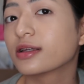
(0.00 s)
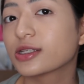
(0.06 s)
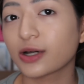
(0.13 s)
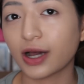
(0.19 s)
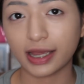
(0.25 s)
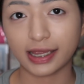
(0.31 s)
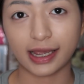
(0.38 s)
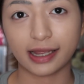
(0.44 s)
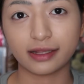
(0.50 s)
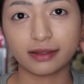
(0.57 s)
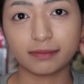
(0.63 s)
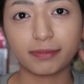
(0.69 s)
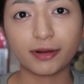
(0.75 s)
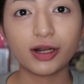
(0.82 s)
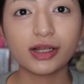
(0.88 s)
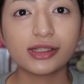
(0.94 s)
So, ayan.
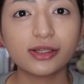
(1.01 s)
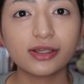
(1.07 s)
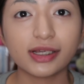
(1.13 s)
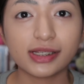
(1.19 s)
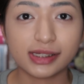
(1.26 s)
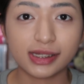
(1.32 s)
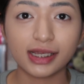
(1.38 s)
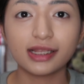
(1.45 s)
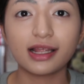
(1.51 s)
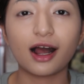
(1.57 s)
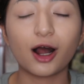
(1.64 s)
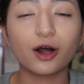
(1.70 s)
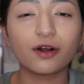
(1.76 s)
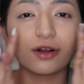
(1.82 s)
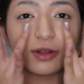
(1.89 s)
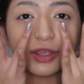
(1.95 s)
Pero as you can see,
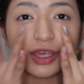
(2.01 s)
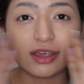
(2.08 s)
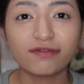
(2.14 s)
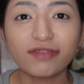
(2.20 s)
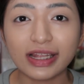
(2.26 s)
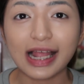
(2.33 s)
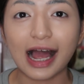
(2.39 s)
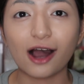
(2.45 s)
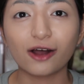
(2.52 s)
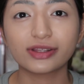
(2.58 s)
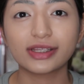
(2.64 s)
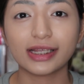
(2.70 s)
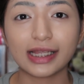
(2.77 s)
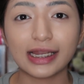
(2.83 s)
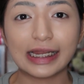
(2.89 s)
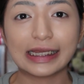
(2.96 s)
na-even
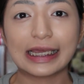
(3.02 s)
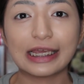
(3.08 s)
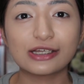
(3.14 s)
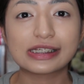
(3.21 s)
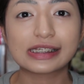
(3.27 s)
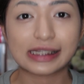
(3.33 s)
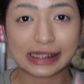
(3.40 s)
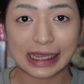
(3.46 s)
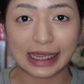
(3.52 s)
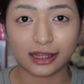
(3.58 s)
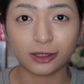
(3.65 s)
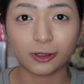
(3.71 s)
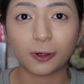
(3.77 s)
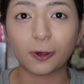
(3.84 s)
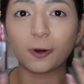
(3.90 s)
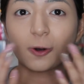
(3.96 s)
out niya talaga yung
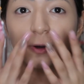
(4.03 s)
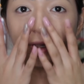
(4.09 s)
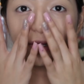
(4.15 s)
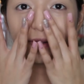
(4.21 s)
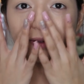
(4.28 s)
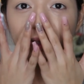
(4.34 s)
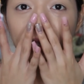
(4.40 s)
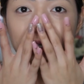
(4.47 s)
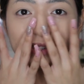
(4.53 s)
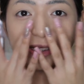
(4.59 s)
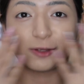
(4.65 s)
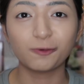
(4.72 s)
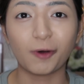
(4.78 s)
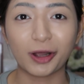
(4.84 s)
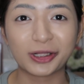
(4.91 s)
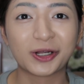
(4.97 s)
skin ko. As
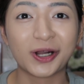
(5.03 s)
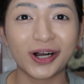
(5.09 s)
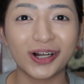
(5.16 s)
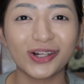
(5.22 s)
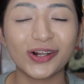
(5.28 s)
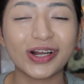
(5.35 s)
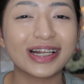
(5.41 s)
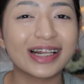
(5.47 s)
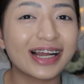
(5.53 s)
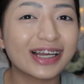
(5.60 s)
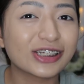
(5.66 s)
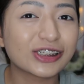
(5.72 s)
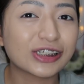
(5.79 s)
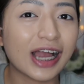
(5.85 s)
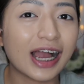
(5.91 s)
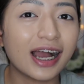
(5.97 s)
in, one color
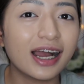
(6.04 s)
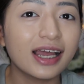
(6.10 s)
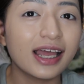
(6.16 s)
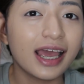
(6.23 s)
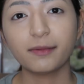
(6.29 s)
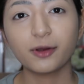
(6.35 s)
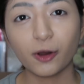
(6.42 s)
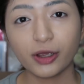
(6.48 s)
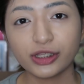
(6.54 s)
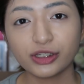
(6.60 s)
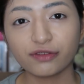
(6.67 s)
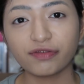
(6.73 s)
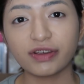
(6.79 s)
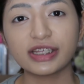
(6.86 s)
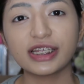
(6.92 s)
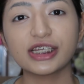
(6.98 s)
lang siya. I'm going
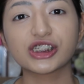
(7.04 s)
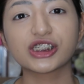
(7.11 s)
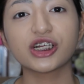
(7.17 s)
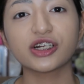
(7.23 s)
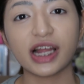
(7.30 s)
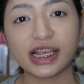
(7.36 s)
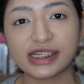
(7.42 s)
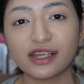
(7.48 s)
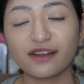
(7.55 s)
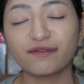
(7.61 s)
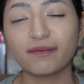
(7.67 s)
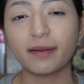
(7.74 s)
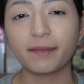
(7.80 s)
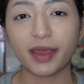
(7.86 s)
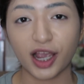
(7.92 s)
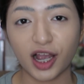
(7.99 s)
to finish the rest of
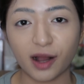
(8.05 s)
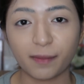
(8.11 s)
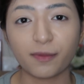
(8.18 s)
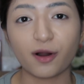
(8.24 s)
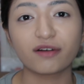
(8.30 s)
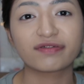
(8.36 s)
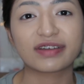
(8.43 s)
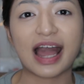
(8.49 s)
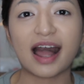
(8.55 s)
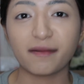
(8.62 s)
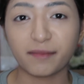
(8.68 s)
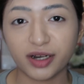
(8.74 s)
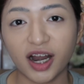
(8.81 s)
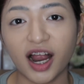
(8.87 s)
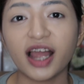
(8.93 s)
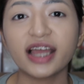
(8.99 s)
my makeup off
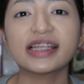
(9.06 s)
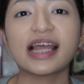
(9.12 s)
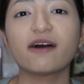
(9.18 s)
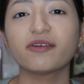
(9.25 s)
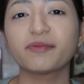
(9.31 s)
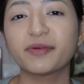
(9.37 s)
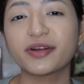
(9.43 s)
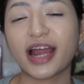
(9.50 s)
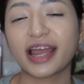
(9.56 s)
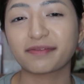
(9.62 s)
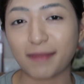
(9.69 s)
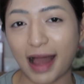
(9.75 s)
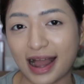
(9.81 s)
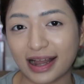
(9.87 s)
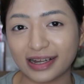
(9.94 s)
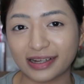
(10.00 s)
camera and I will be right
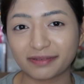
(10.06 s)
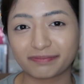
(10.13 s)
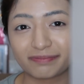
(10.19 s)
back.